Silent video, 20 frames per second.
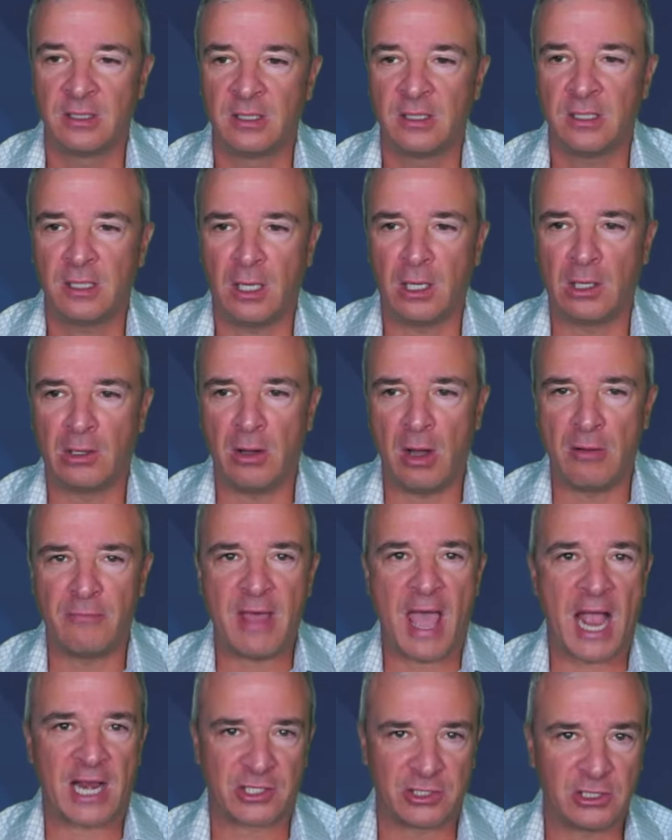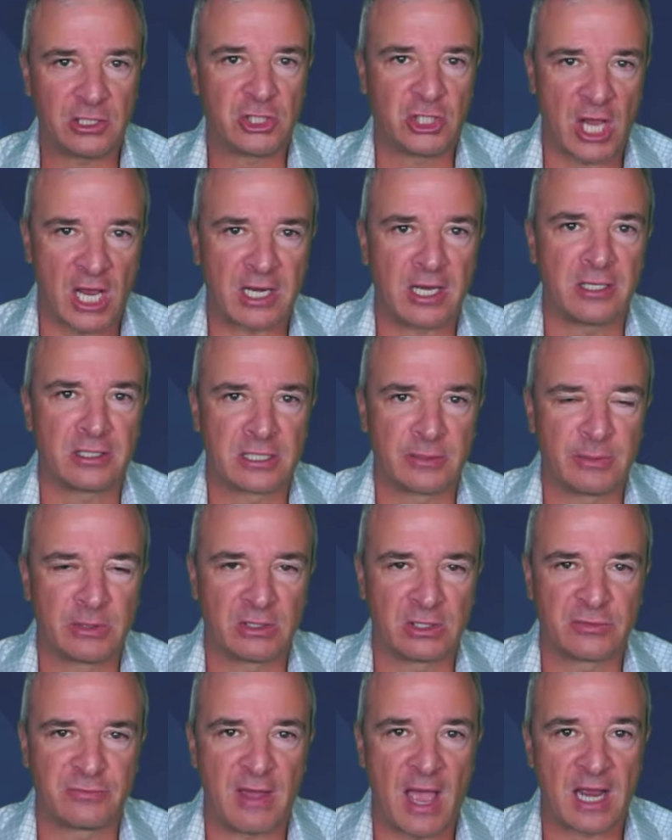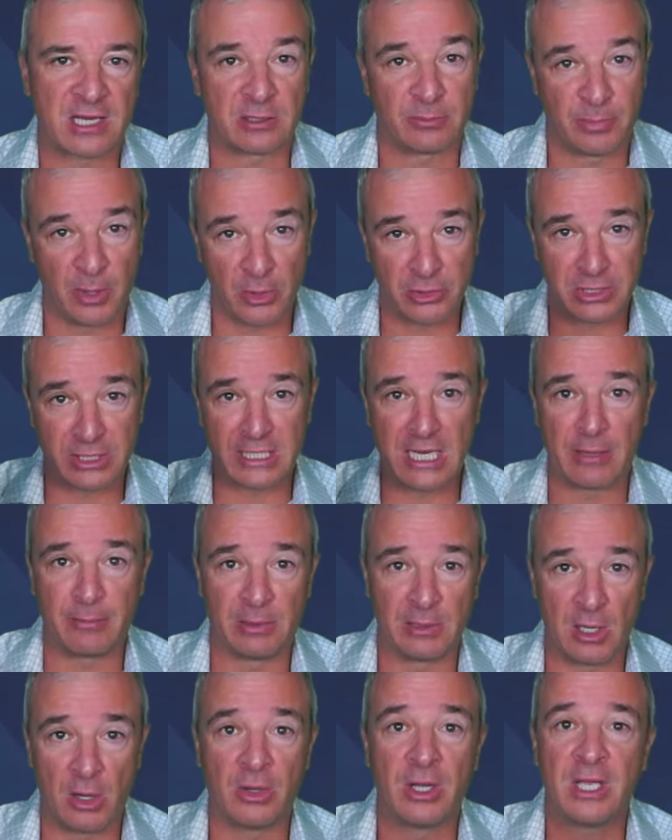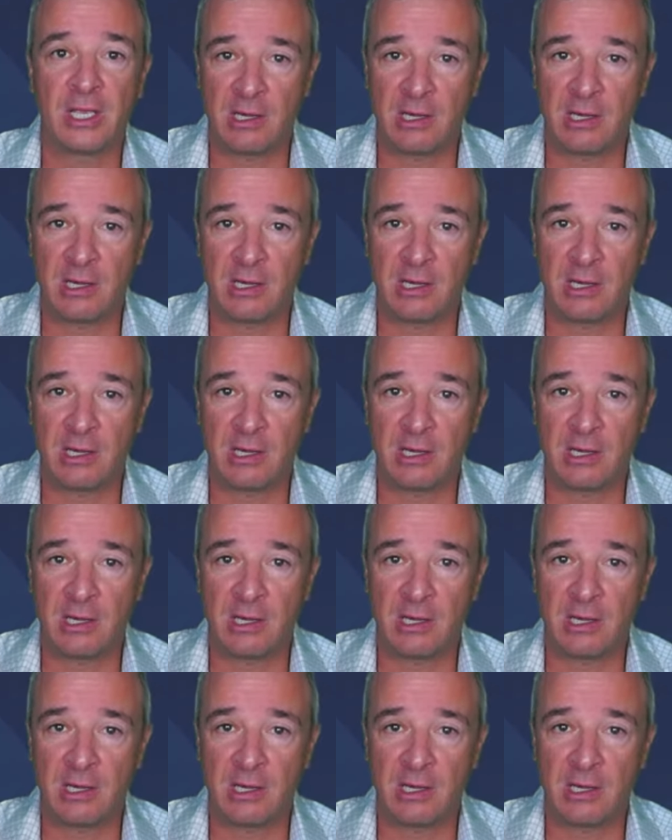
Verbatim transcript: uh, of actually checking some of those facts and posting down below.